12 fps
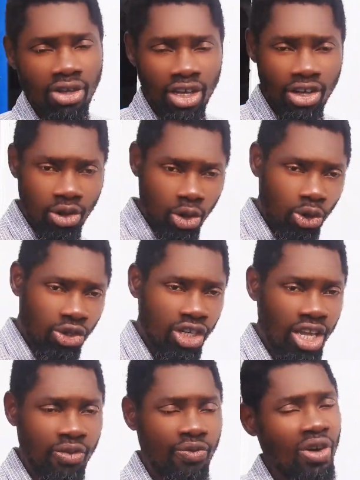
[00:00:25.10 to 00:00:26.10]

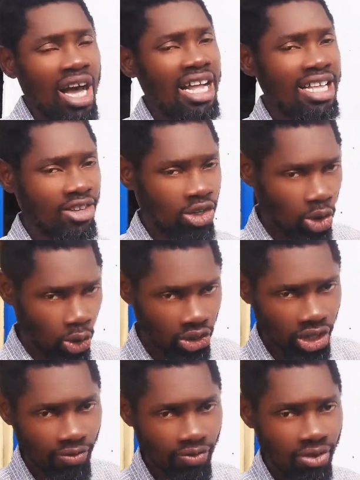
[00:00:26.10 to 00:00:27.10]
inclusive and
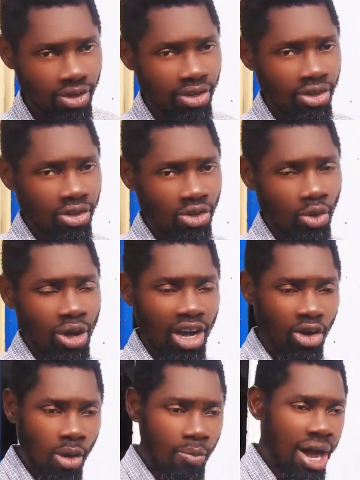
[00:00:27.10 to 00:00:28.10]
exclusive. So we
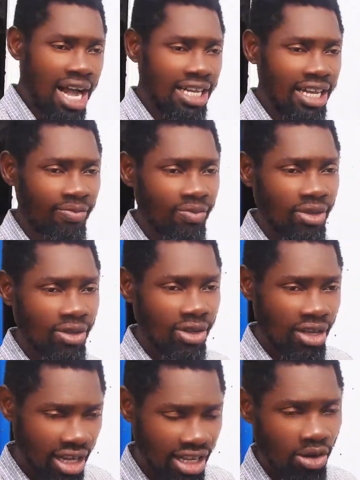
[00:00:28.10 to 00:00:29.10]
are combining
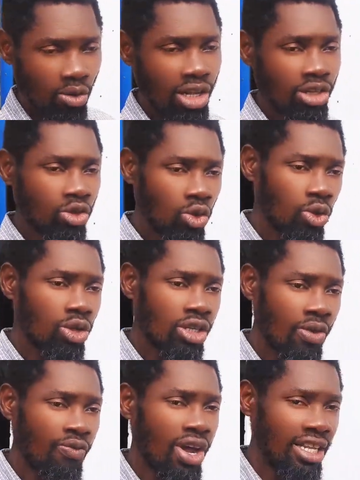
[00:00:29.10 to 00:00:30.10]
inequalities, two
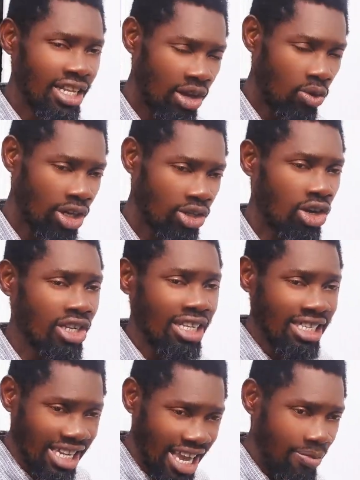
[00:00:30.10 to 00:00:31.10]
different inequalities or the
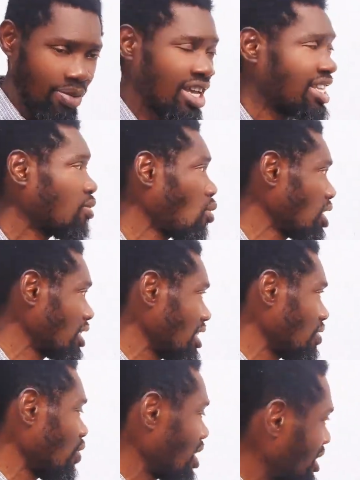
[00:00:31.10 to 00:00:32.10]
same
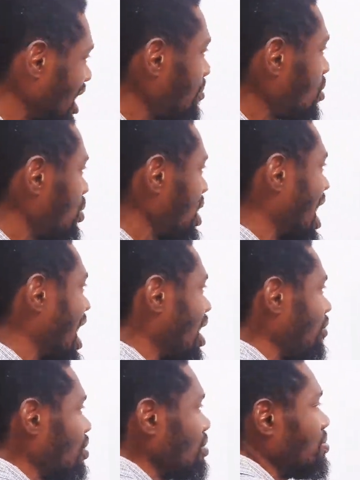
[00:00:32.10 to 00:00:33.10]
inequalities. For example, we
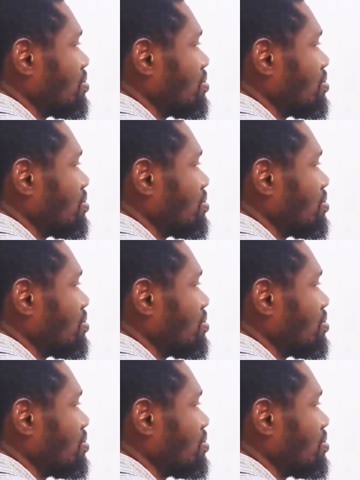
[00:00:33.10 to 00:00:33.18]
have